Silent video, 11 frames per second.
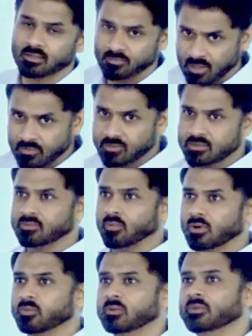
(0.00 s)
about
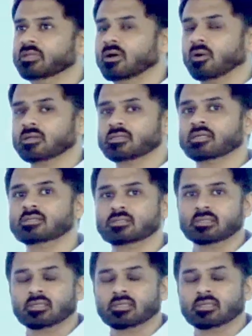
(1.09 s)
what will be the content,